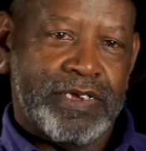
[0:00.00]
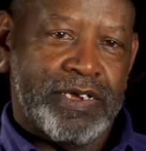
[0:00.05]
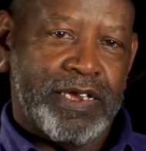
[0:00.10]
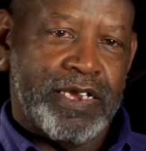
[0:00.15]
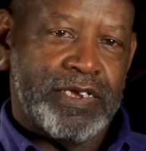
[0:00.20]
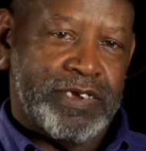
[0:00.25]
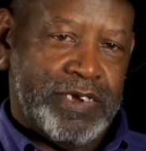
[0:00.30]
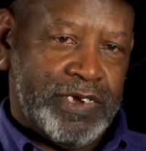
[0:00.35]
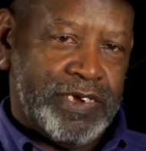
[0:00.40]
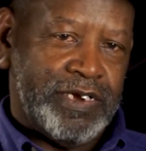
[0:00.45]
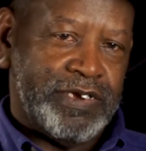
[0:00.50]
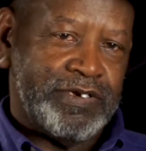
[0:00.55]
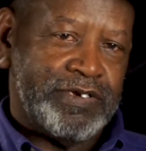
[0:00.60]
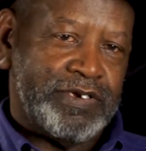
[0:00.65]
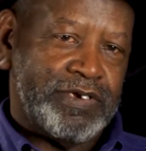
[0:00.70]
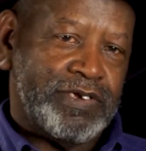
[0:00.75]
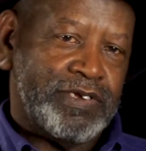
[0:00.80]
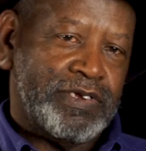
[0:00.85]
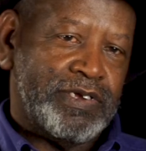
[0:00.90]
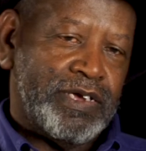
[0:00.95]

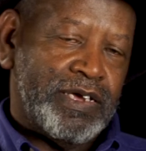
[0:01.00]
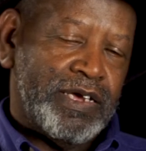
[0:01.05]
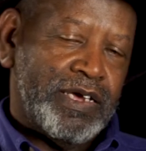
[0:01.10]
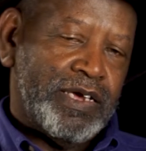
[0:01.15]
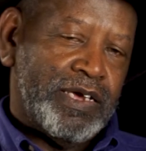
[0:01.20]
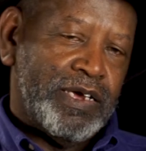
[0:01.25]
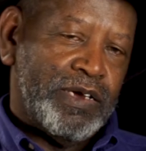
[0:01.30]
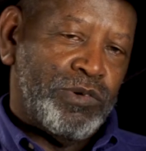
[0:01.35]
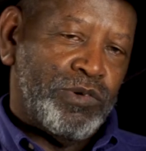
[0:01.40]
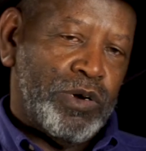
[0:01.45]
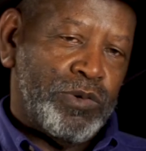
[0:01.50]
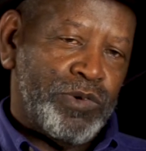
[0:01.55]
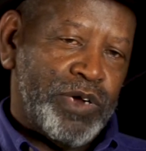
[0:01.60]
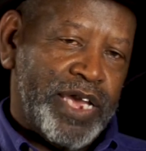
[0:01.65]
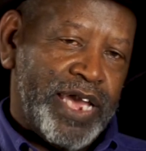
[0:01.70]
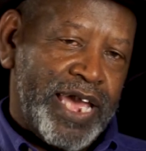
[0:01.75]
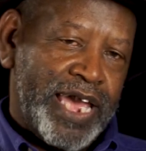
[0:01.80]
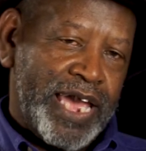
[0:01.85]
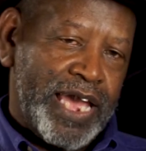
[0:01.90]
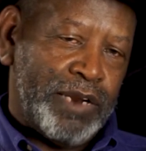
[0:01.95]
Education. What
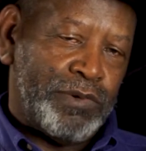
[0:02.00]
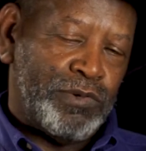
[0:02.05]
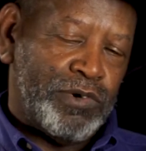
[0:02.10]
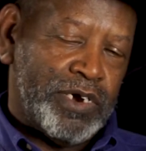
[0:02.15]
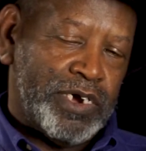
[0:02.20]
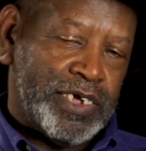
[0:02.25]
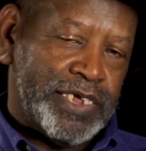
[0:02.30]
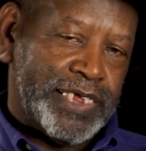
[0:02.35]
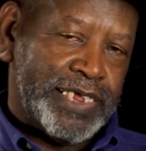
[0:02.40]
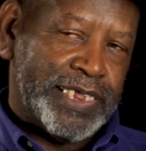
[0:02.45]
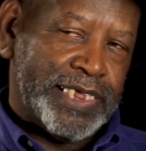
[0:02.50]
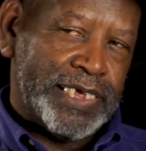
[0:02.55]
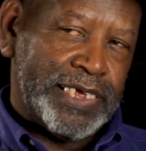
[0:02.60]
we had was